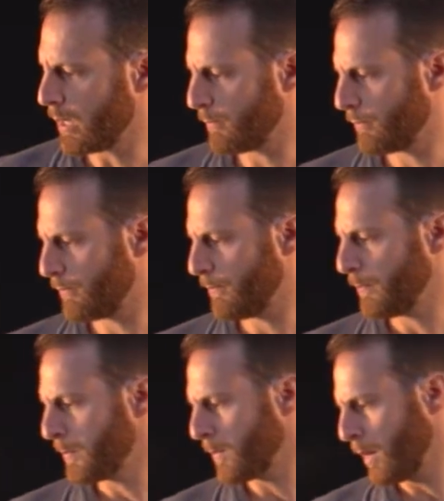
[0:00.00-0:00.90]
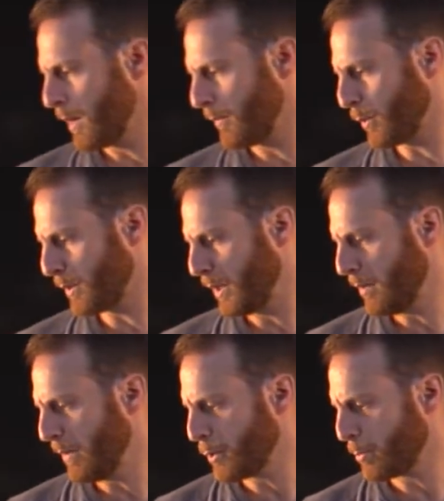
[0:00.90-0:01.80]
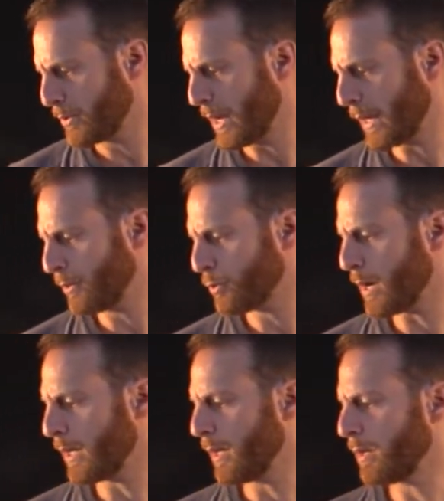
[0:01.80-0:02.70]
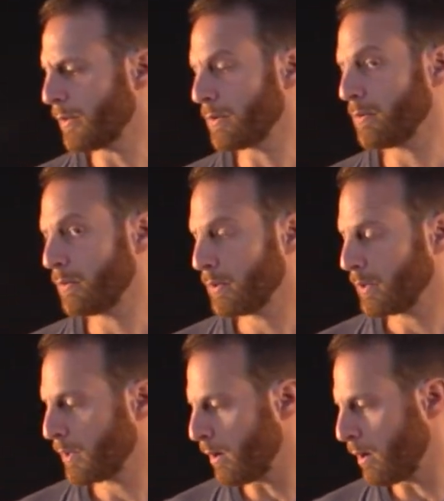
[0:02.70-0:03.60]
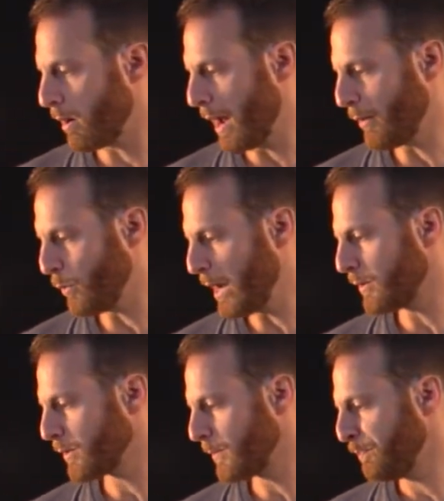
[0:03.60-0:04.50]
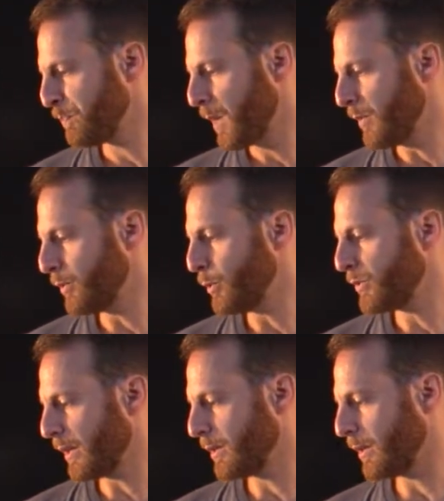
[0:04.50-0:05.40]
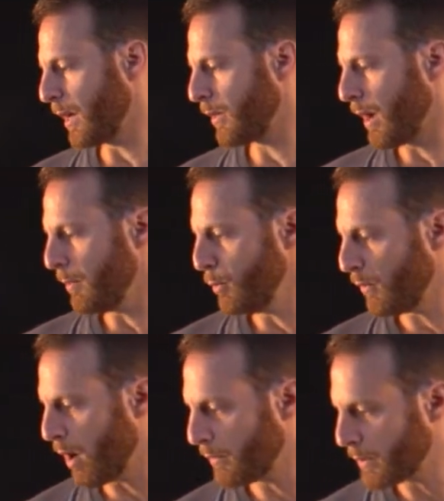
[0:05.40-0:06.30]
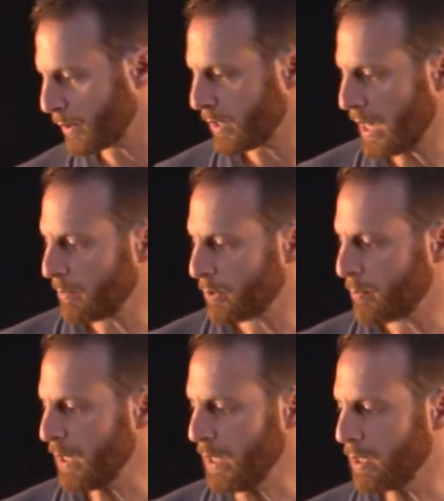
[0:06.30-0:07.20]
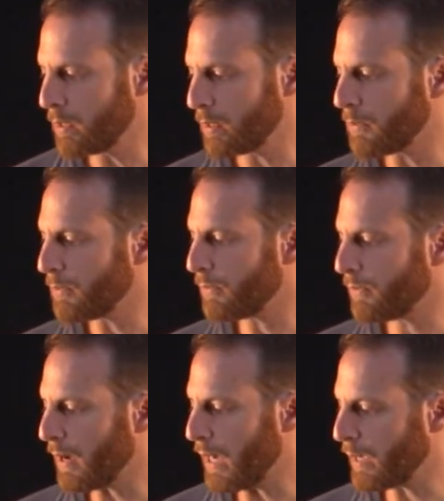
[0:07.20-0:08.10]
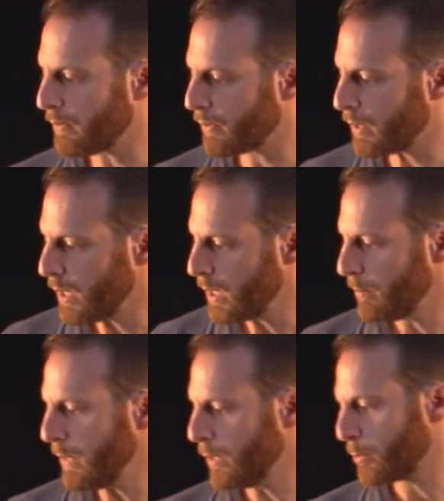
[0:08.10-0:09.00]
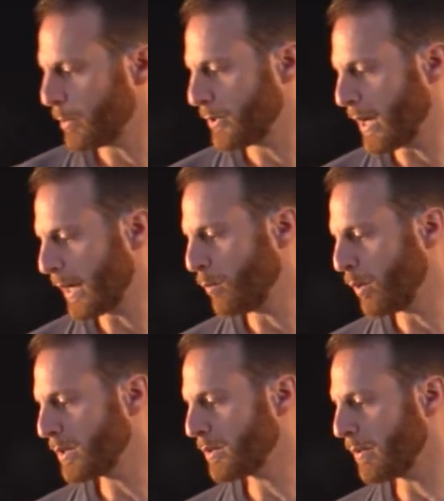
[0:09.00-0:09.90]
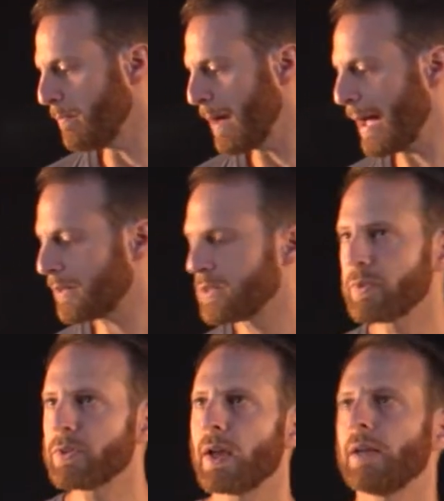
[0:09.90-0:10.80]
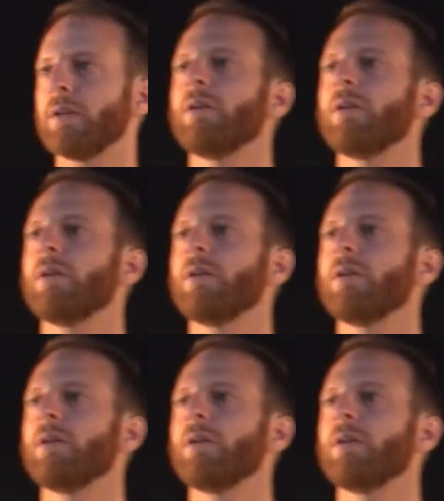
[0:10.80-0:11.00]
at 14 meters per second, striking another car at rest. The two stick together and move off with the same speed of 5 meters per second. What is the mass of the second